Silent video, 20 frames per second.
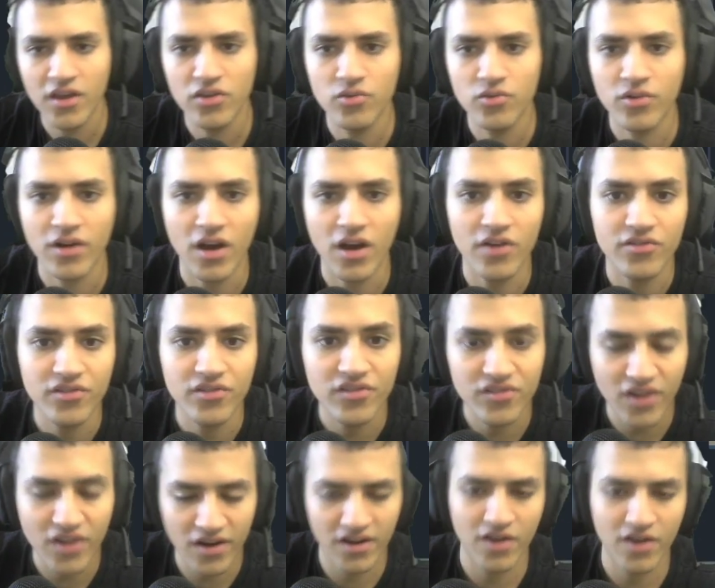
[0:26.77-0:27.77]
You can
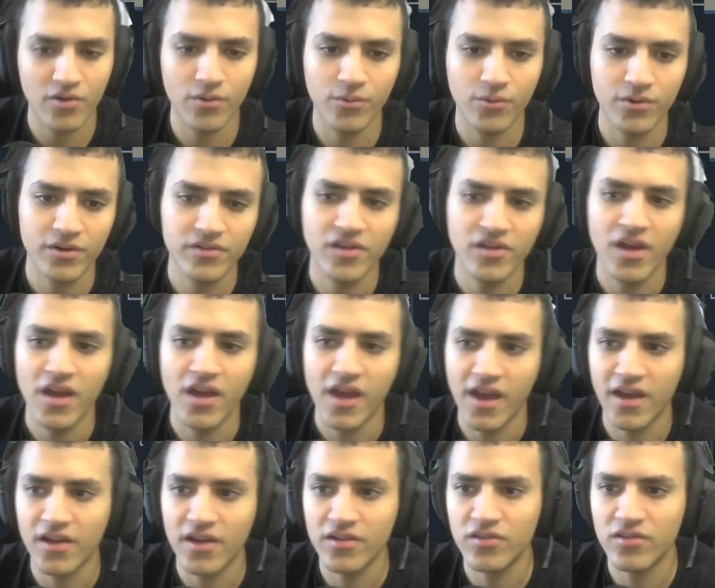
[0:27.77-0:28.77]
understand how it works
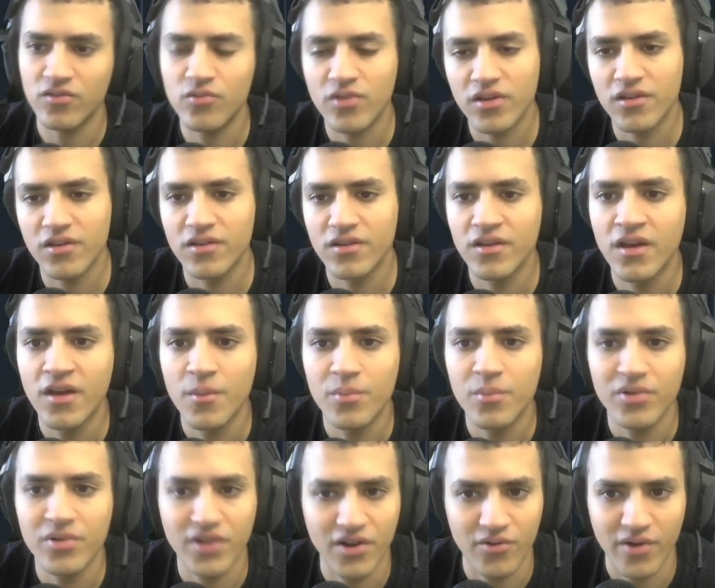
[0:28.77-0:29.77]
and you can
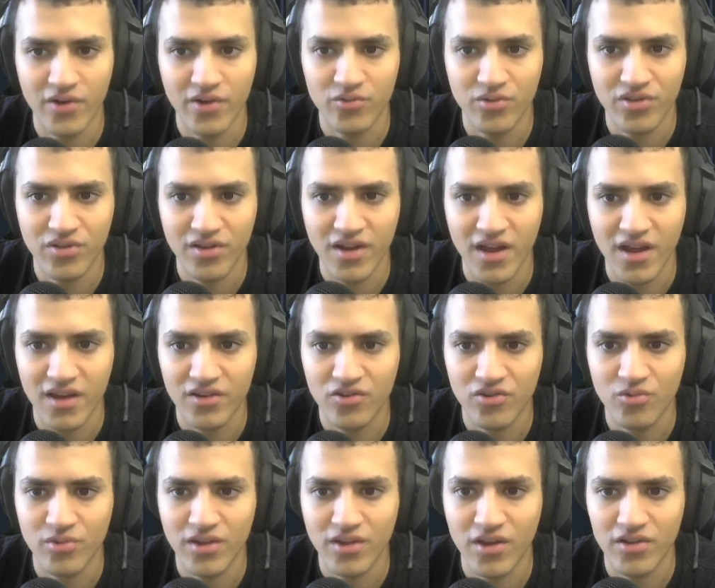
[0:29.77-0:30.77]
play around with it and
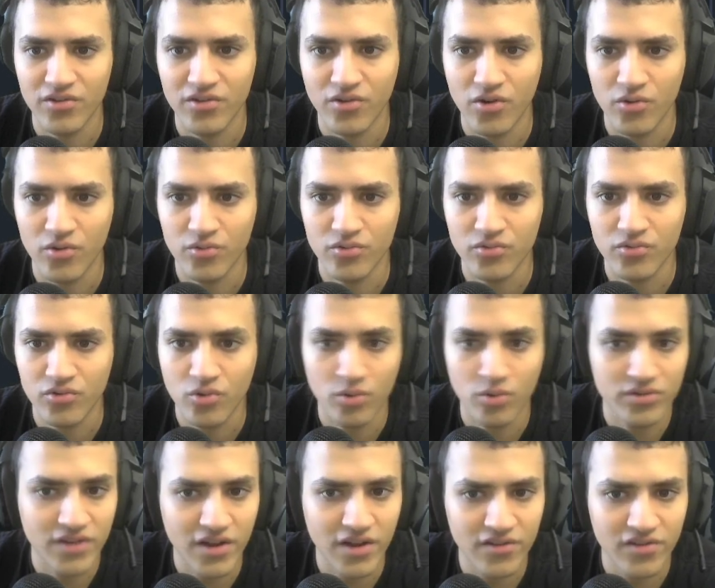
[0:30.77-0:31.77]
create your own
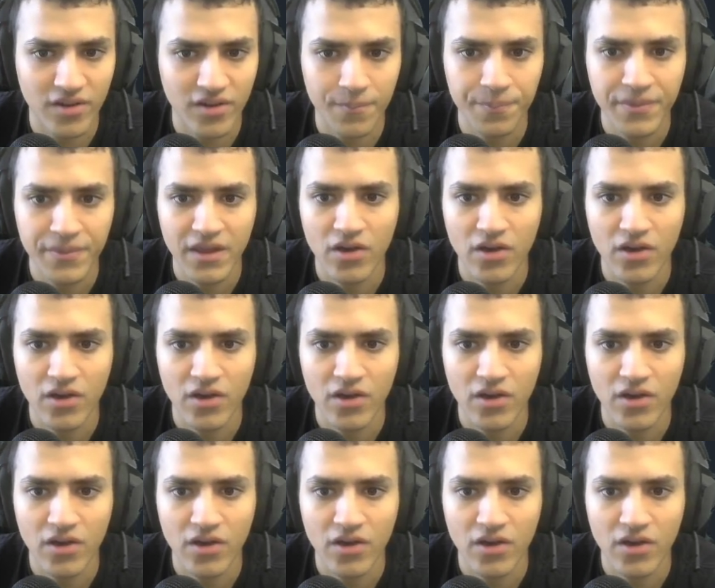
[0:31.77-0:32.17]
cool tile set.